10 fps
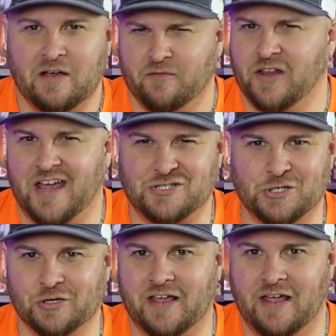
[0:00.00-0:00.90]

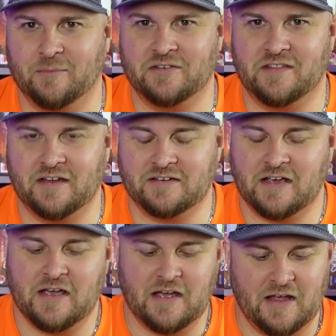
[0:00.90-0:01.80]
flashier games
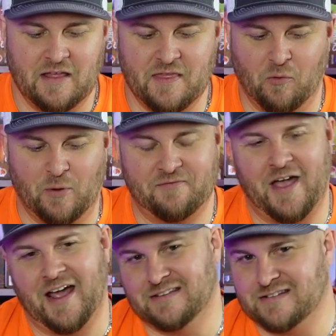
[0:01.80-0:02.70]
that we've
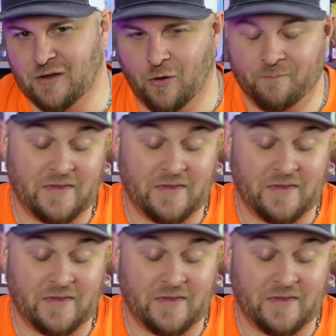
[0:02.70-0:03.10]
had. So,